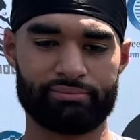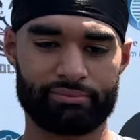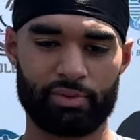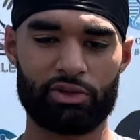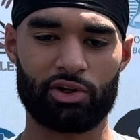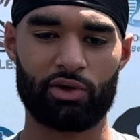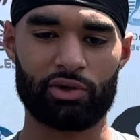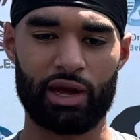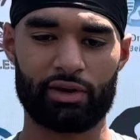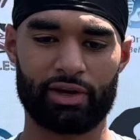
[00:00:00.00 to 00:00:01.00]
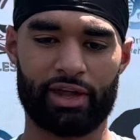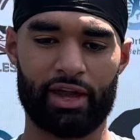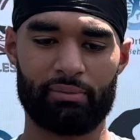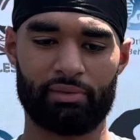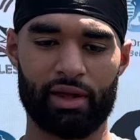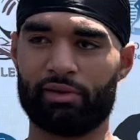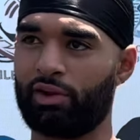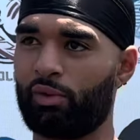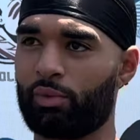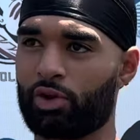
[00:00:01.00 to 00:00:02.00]
especially going out in the game plan. You
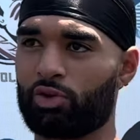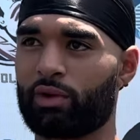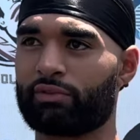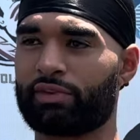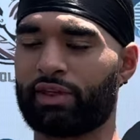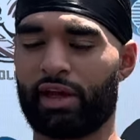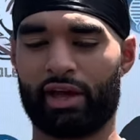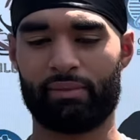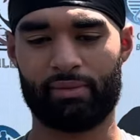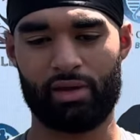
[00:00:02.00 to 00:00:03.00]
know we're going to run for the game.